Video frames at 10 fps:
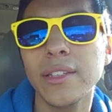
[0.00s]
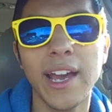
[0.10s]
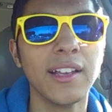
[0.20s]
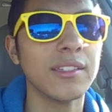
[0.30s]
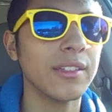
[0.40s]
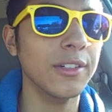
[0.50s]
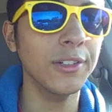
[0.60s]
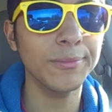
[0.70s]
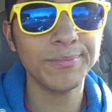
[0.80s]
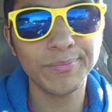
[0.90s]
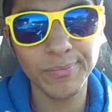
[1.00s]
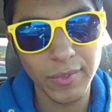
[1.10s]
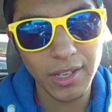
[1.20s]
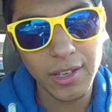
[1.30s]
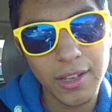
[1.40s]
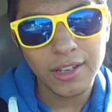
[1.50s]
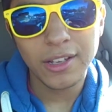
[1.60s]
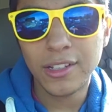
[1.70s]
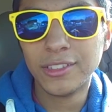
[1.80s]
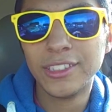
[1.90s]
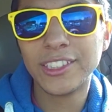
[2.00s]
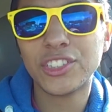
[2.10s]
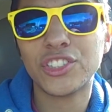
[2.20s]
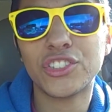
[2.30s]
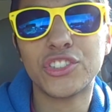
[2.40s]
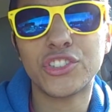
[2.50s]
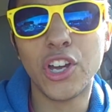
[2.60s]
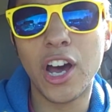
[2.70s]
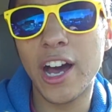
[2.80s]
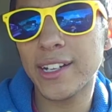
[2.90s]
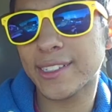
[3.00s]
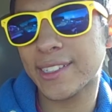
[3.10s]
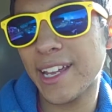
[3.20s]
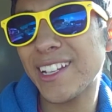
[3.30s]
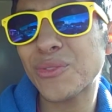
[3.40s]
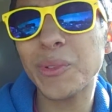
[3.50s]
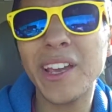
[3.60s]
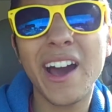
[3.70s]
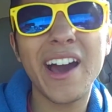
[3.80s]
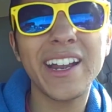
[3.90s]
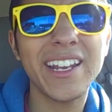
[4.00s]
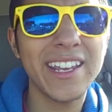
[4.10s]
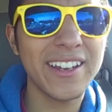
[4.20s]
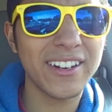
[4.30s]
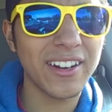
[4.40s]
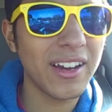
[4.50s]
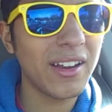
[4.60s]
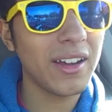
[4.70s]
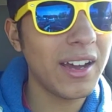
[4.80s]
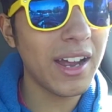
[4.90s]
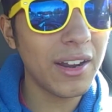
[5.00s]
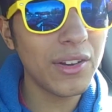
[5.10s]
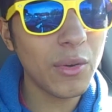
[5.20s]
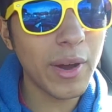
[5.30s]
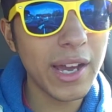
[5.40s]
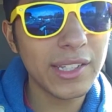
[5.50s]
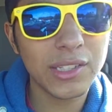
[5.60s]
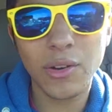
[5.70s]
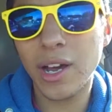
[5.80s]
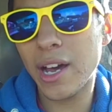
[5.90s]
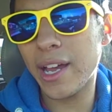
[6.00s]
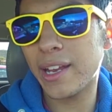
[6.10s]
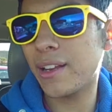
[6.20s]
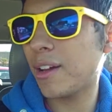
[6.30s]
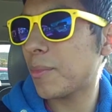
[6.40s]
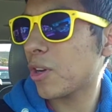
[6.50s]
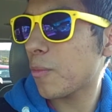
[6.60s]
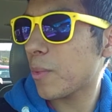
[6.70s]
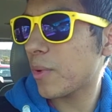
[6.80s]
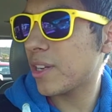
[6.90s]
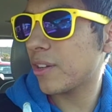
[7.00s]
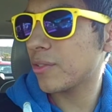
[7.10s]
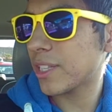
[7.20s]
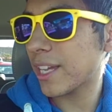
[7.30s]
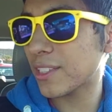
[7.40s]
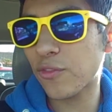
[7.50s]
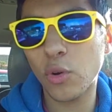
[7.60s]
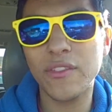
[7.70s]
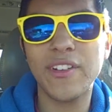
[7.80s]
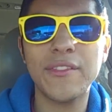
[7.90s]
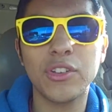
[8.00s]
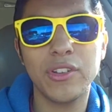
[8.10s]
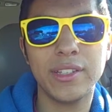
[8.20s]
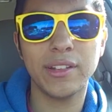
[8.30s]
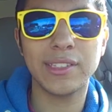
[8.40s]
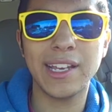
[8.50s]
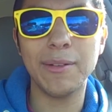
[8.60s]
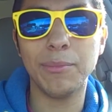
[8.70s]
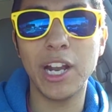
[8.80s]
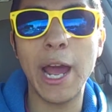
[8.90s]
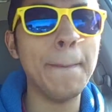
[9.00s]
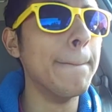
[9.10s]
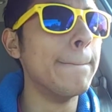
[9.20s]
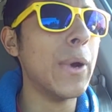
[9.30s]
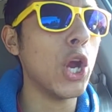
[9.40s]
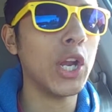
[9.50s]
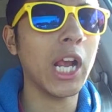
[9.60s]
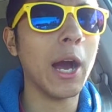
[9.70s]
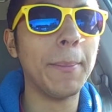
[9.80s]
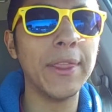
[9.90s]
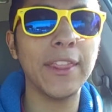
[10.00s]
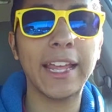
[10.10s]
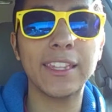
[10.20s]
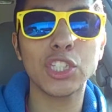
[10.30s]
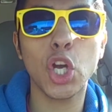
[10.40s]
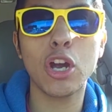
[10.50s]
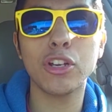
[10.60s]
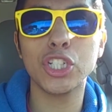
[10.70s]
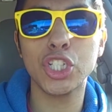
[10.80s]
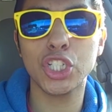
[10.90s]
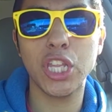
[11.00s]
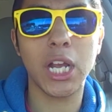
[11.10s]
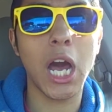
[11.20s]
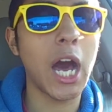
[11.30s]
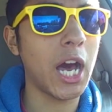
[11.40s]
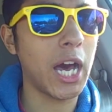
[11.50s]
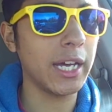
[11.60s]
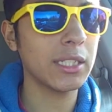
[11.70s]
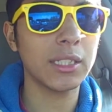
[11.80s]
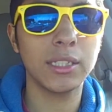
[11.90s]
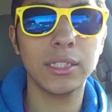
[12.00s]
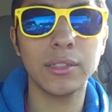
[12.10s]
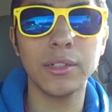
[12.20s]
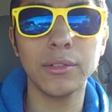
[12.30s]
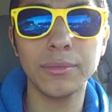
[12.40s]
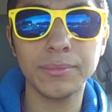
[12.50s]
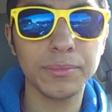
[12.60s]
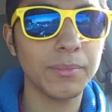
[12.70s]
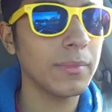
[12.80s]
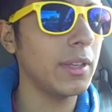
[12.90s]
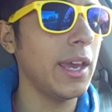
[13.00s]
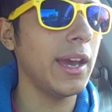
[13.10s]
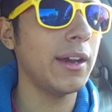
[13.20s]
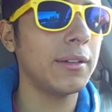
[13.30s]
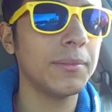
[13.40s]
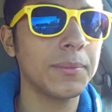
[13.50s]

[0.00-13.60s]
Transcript: Yeah. So sucks. And it's really hot in here. I don't know why it's so hot. I'm gonna open windows. Like it's 45 degrees outside, but I'm burning up and like this car is just like hot. So yeah.